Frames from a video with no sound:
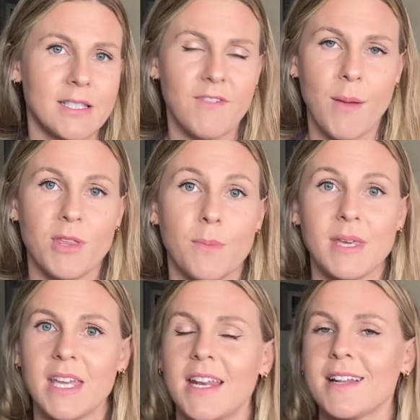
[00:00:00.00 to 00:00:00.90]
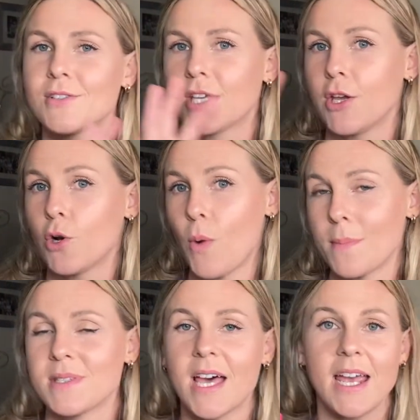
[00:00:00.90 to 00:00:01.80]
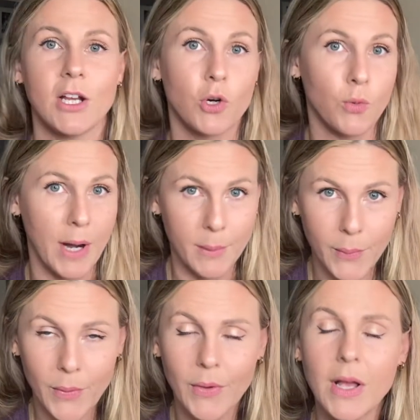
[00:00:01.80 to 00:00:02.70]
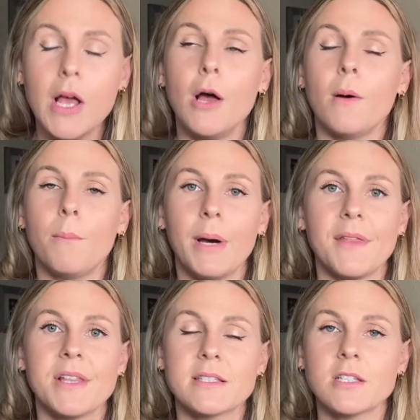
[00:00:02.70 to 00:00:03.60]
and family in the beginning to get your website credible. But this is